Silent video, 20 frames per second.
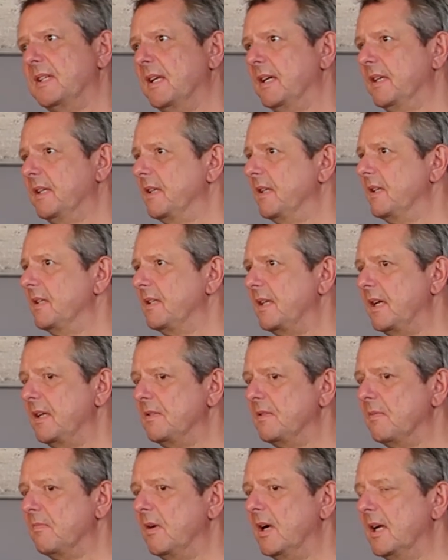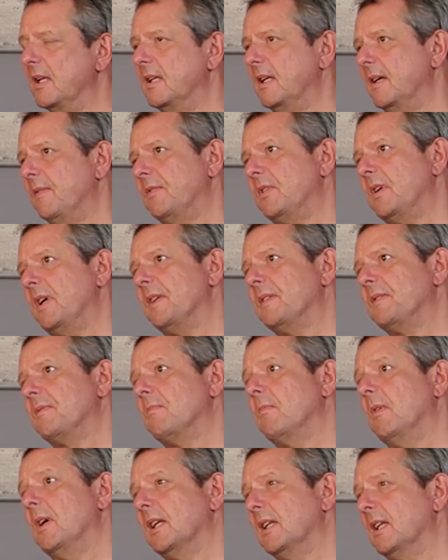like the Endangered Wildlife Trust,
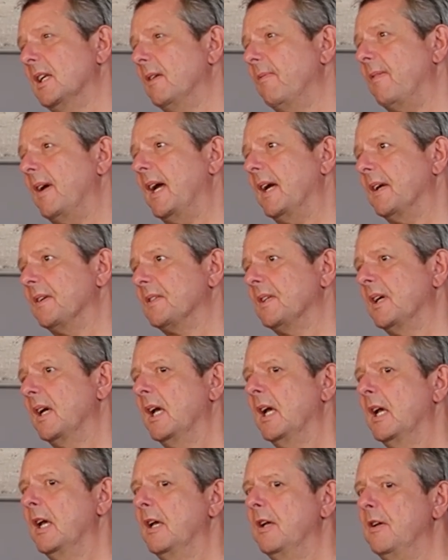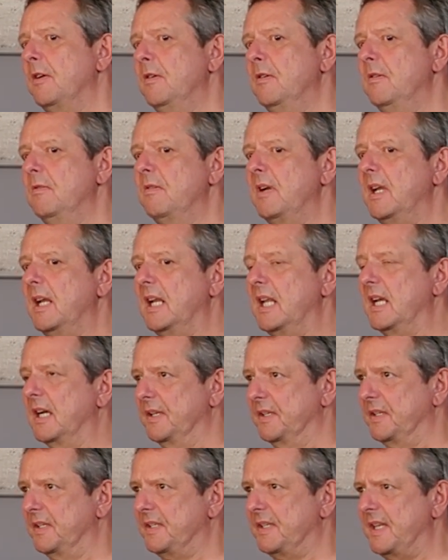Wildlife Act, who really
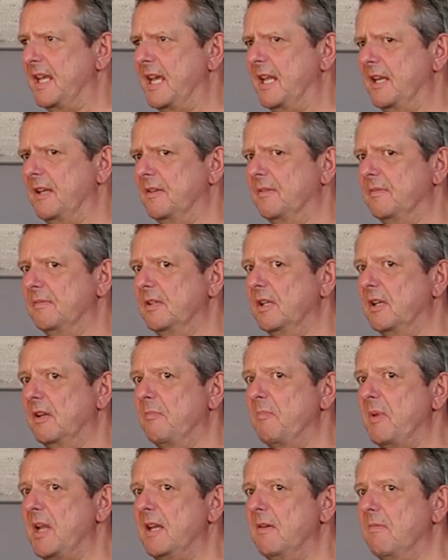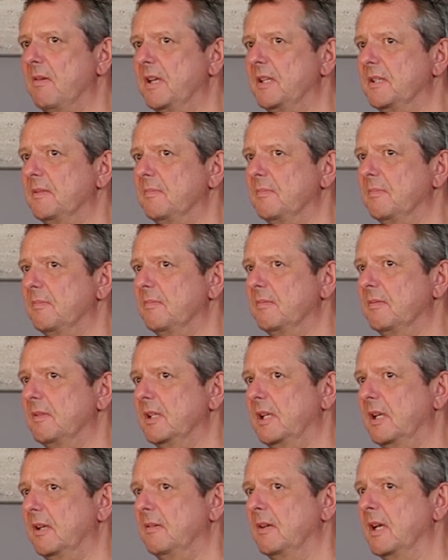understand, in many ways,
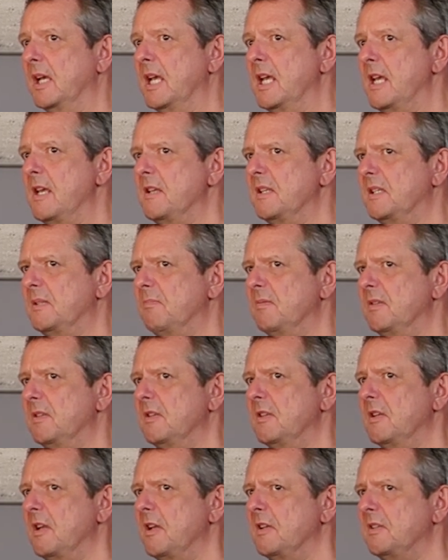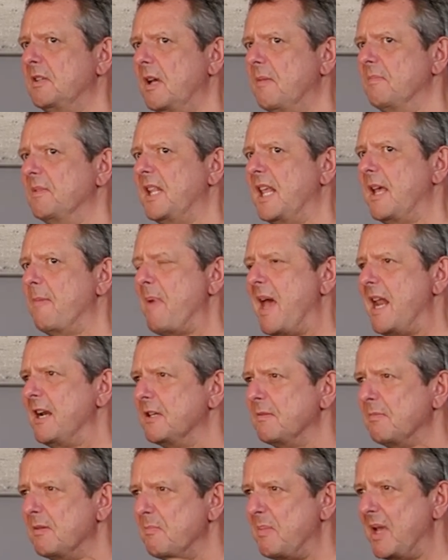in terms of that
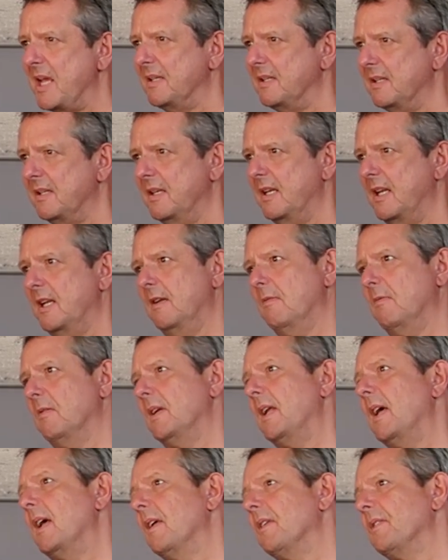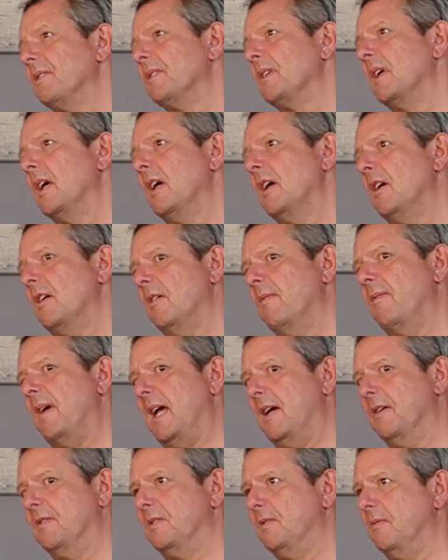management better than anyone else, of
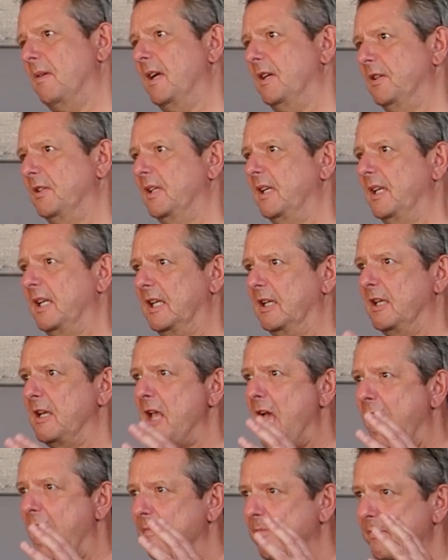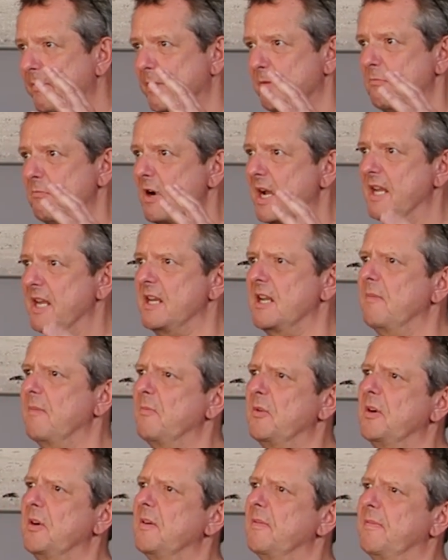how to actually have the right
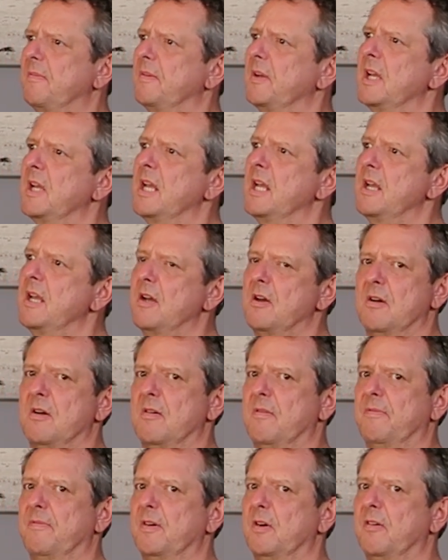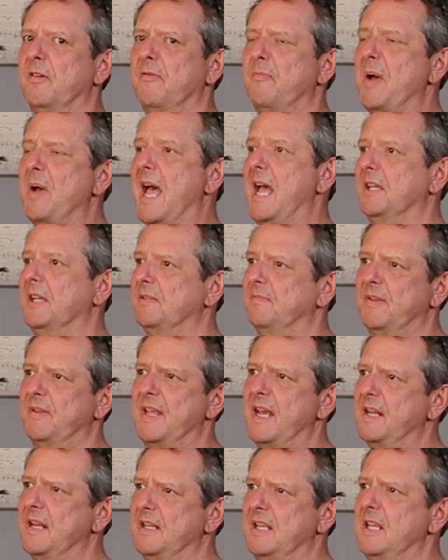number of packs for
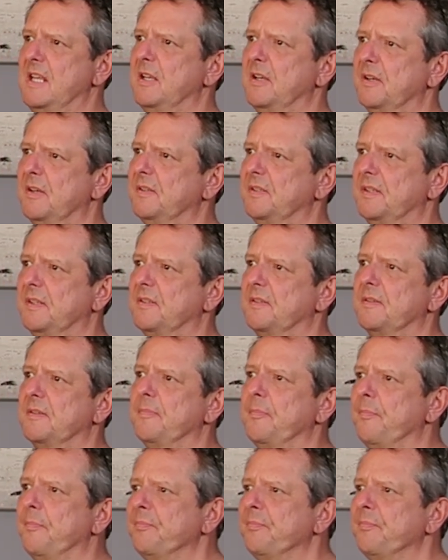that ecosystem.